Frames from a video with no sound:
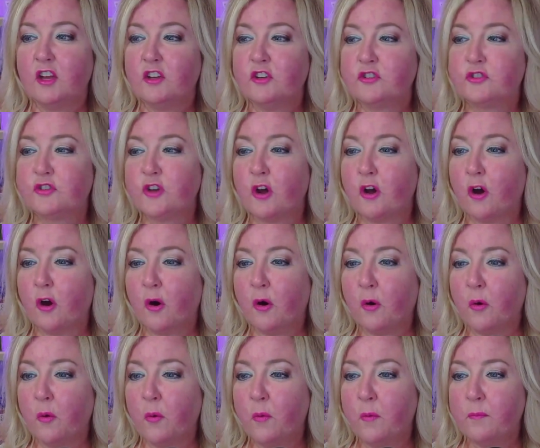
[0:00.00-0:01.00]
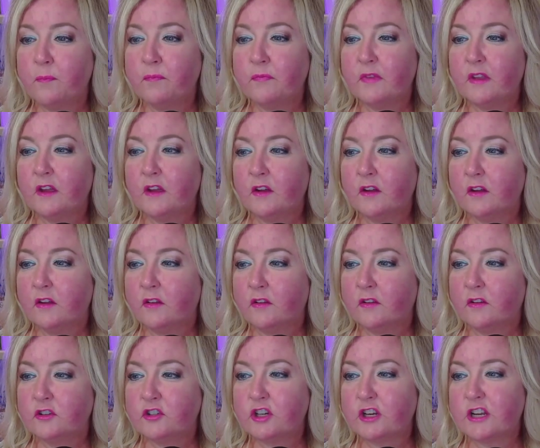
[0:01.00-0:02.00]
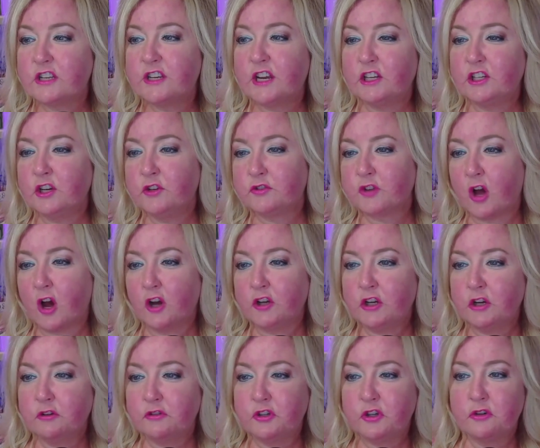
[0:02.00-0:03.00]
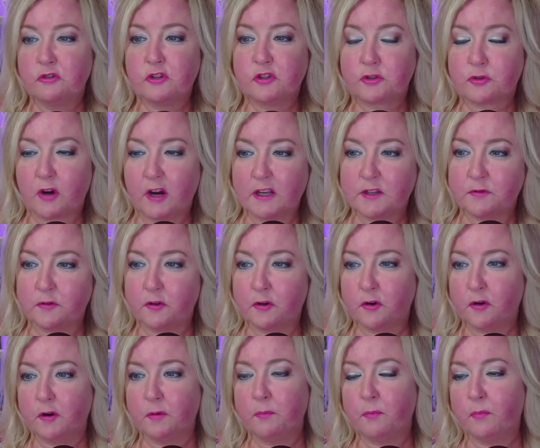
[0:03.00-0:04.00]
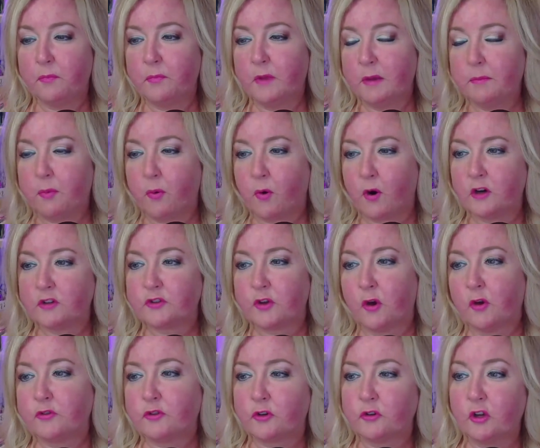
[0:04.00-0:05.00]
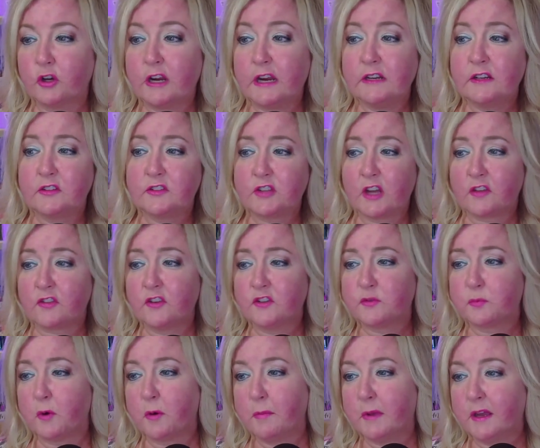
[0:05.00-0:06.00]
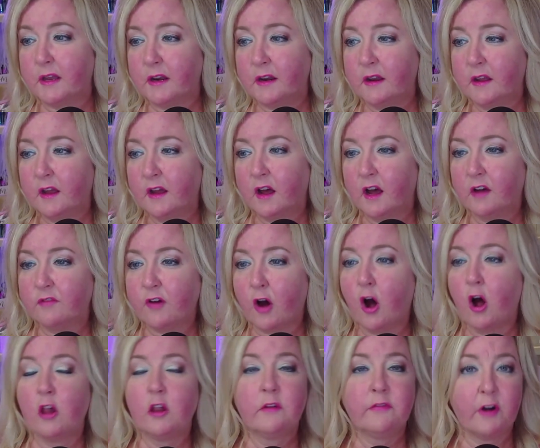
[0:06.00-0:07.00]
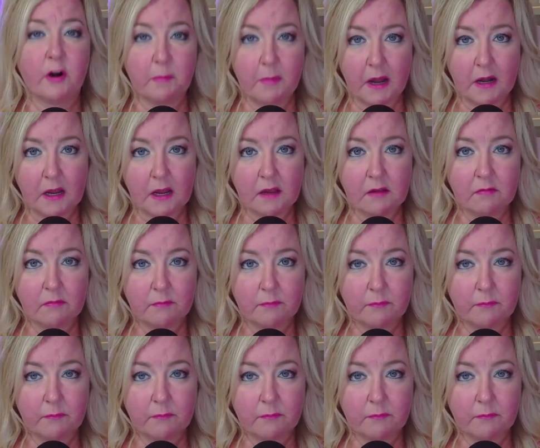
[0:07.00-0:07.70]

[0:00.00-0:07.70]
So She continues on, you two disgraceful and poor souls are looking to suck this woman of all of her money.